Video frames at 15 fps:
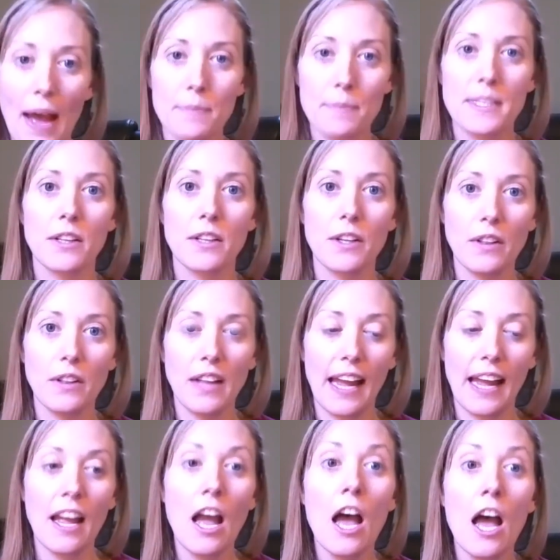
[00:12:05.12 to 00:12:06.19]

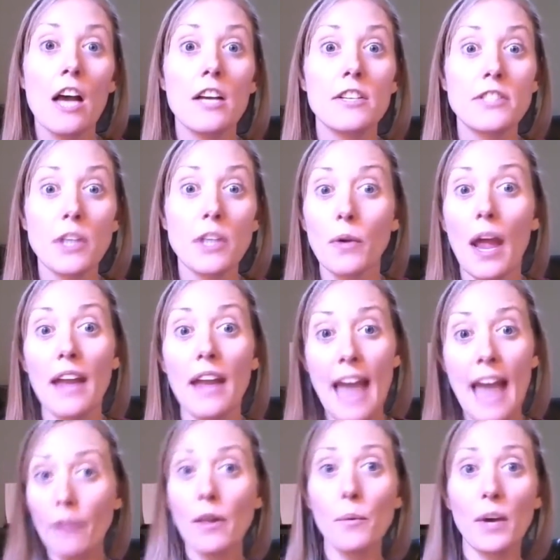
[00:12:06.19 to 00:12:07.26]
absolutely. So
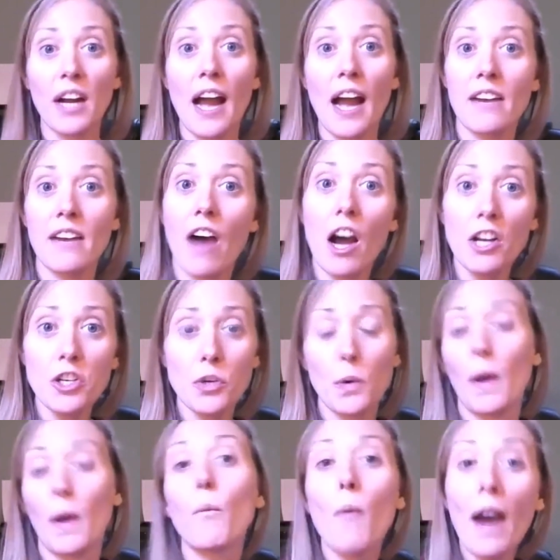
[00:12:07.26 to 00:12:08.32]
now that we're kind of onto
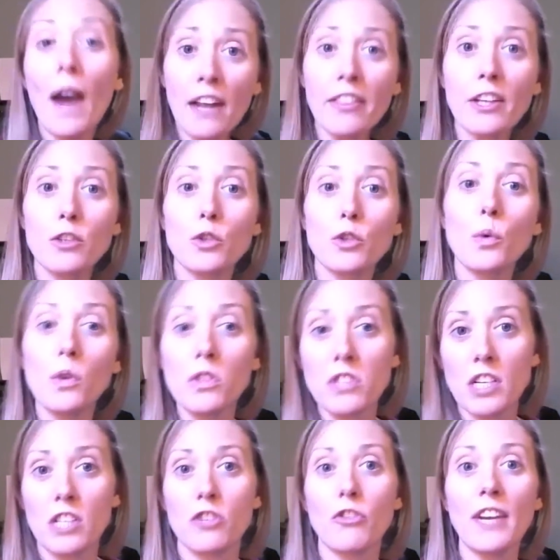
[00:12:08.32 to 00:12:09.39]
it, what other tools
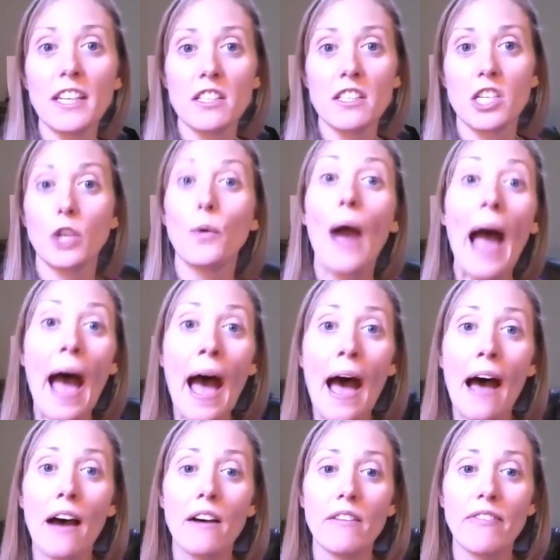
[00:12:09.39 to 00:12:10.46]
and tricks do you
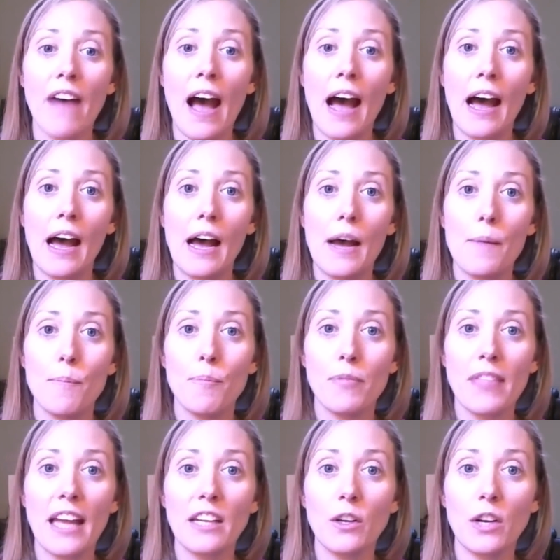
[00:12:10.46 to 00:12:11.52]
have
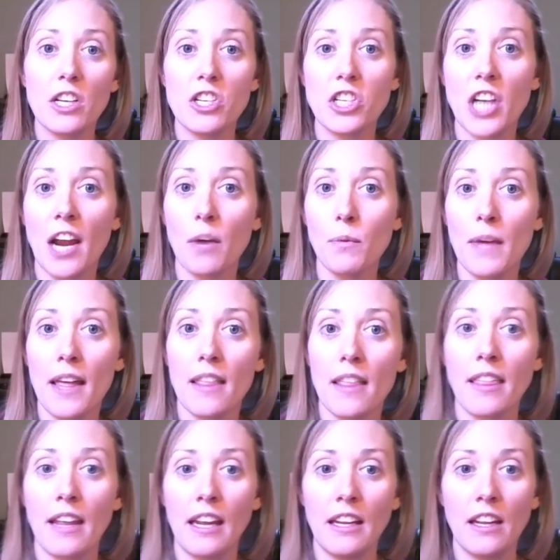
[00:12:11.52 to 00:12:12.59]
that you can share with,
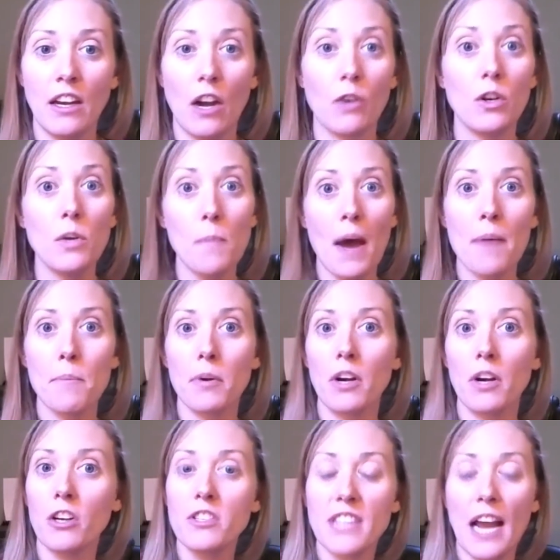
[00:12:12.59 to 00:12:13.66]
new
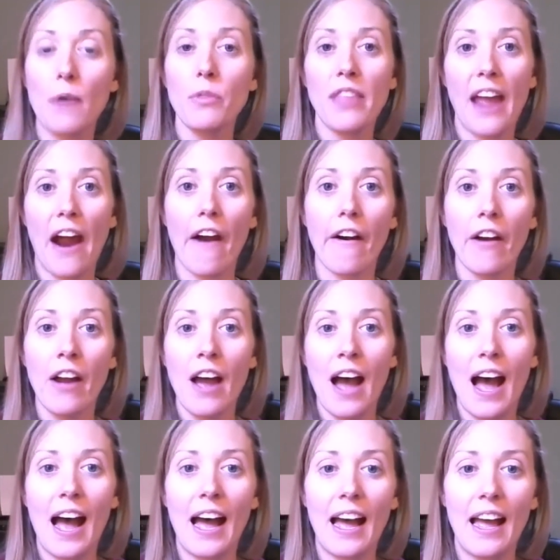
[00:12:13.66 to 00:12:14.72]
mompreneurs out there?
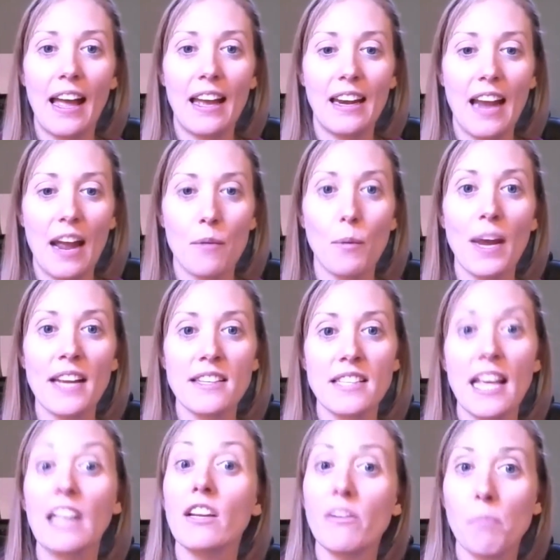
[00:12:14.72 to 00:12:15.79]
And ways
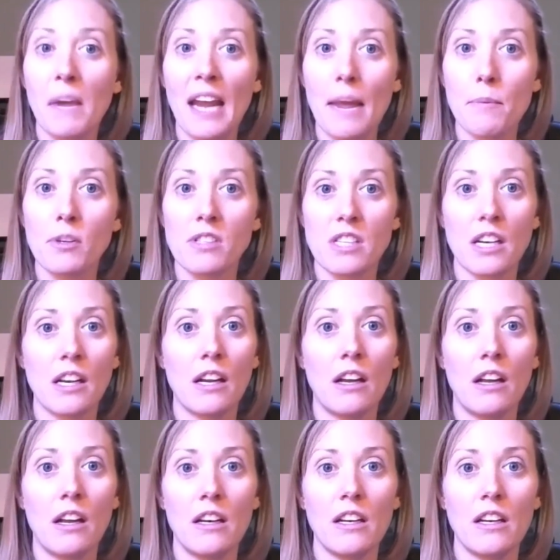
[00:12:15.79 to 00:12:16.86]
that you've been able
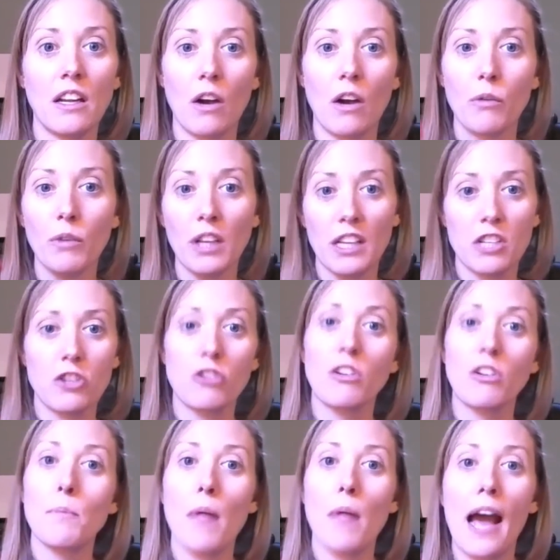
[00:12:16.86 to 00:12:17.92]
to, really
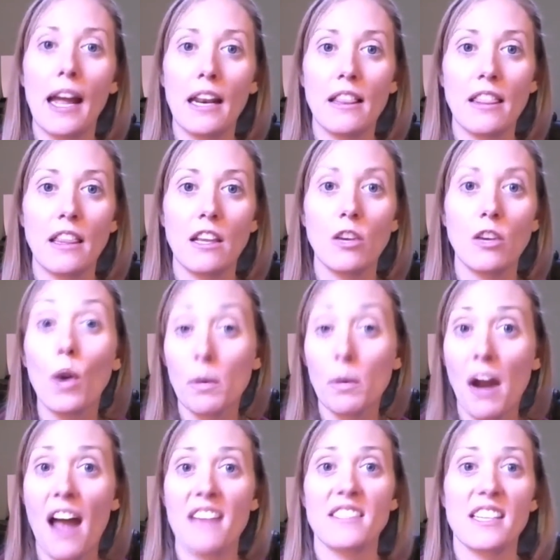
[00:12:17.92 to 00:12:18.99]
streamline your
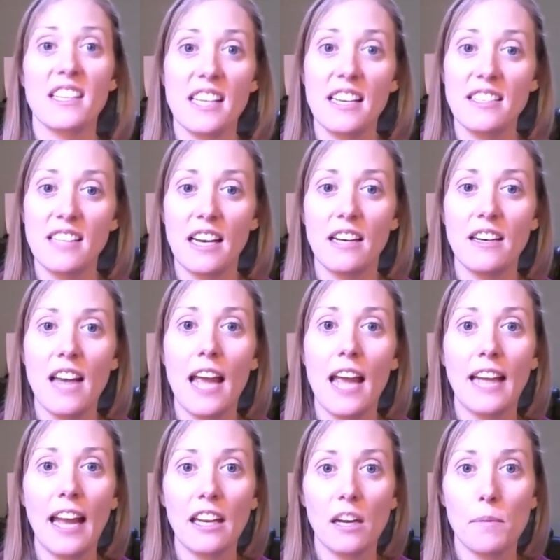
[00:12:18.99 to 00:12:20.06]
processes and
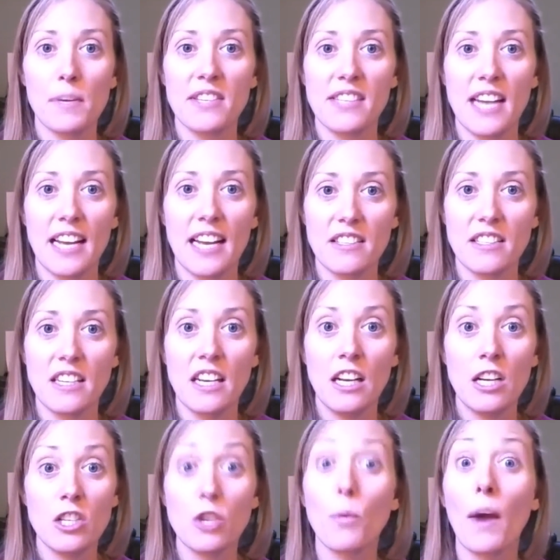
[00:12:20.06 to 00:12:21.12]
get your business
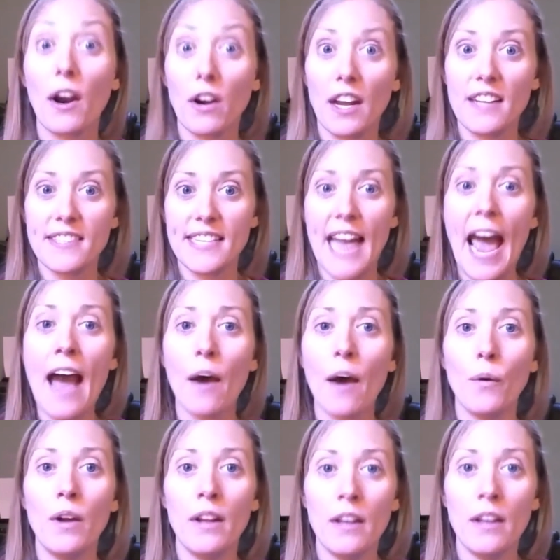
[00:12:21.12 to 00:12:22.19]
to where it is now?